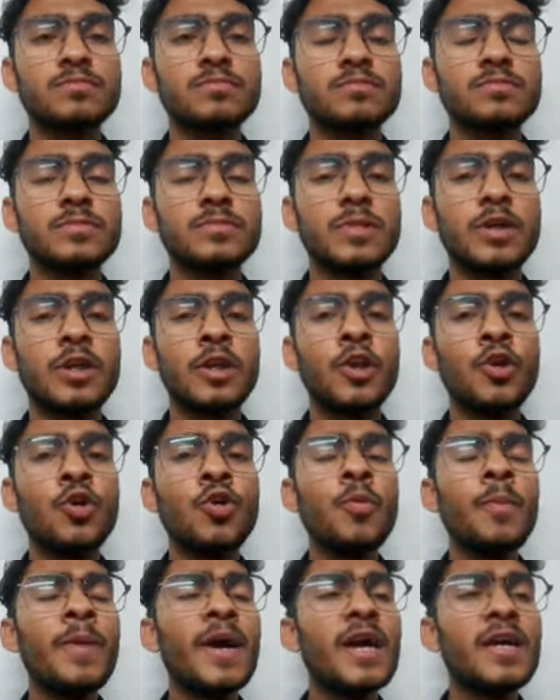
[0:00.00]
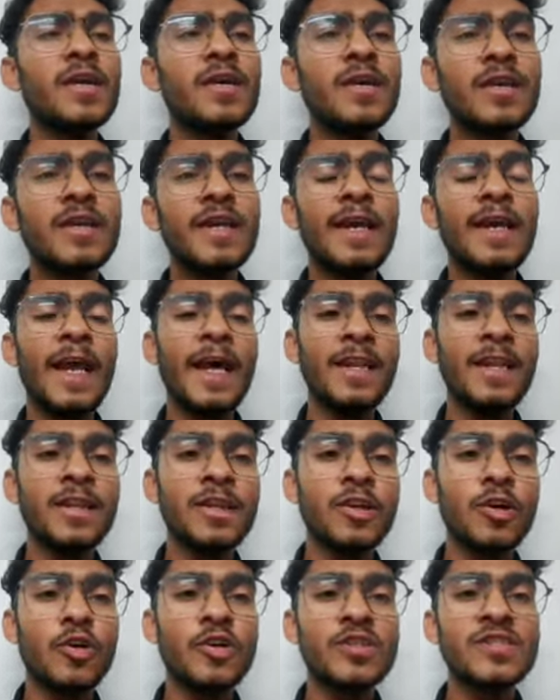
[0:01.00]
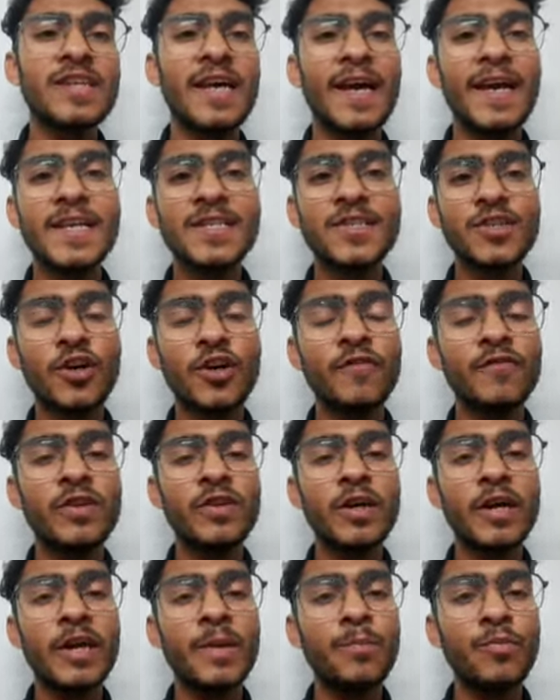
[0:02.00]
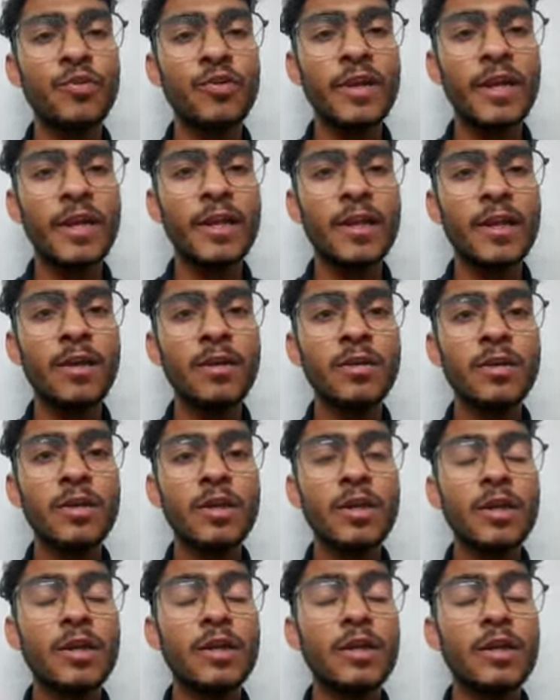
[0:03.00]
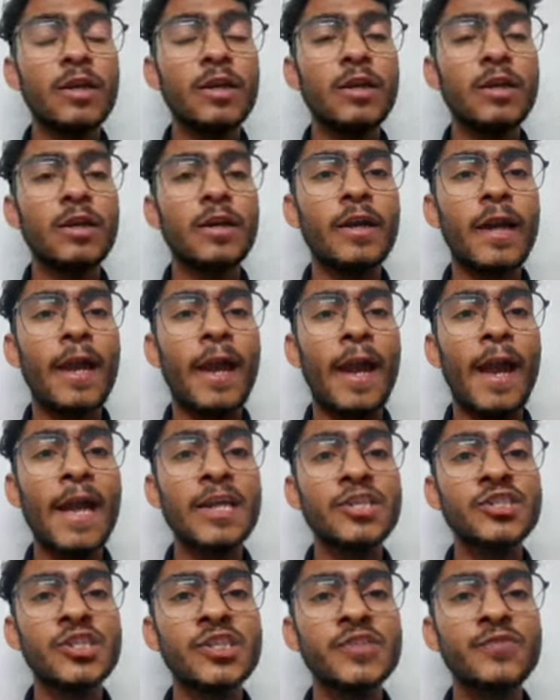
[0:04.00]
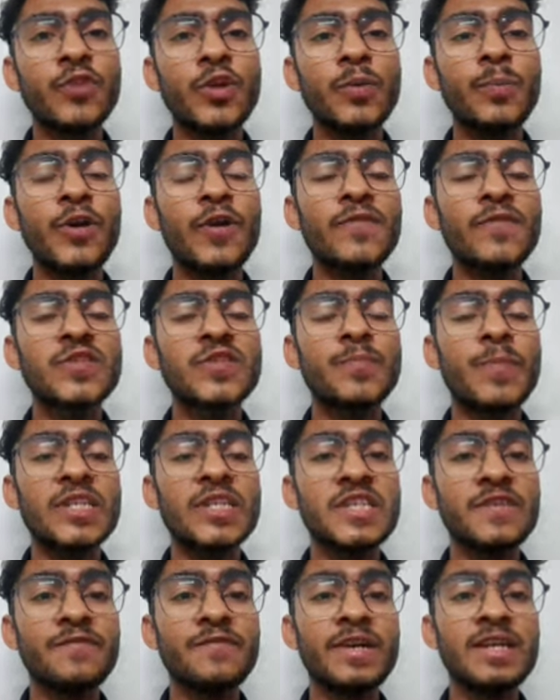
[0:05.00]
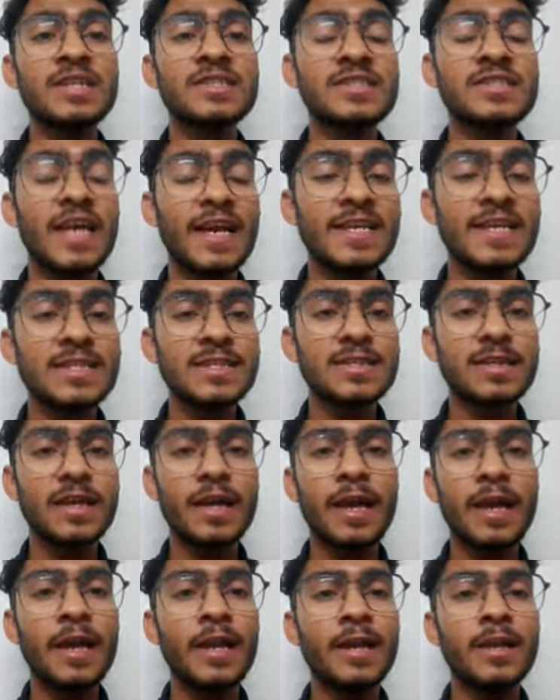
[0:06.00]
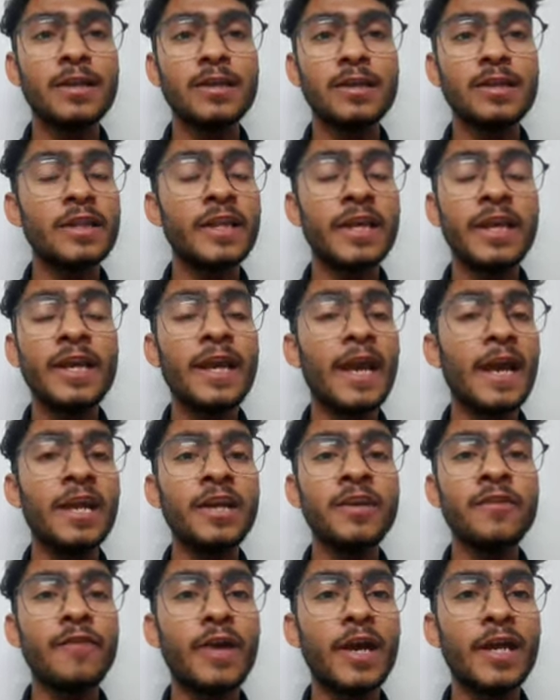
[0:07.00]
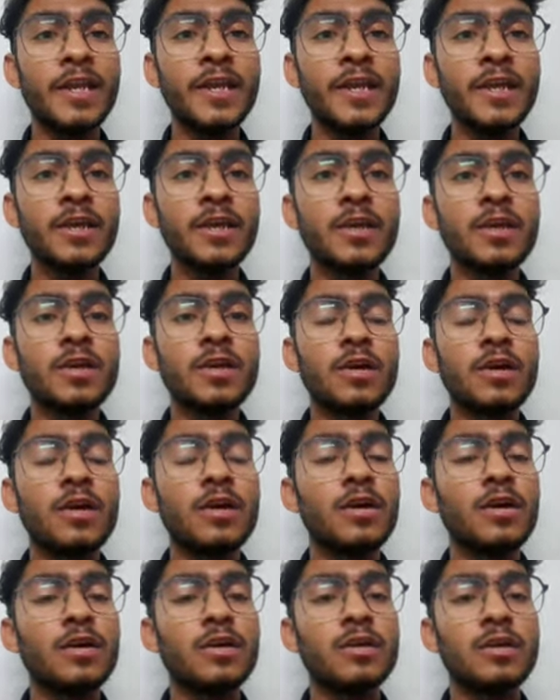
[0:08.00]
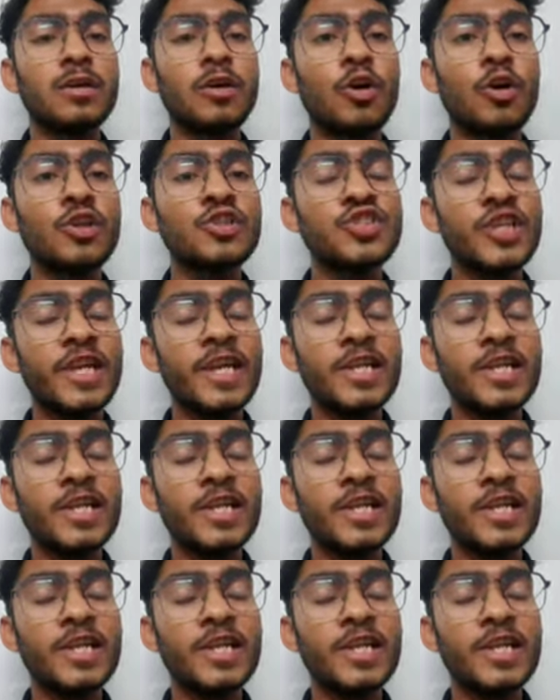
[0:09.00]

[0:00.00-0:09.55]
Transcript: no matter the length or size of the input data uh, hashes would be of specific size and they can't vary uh, or change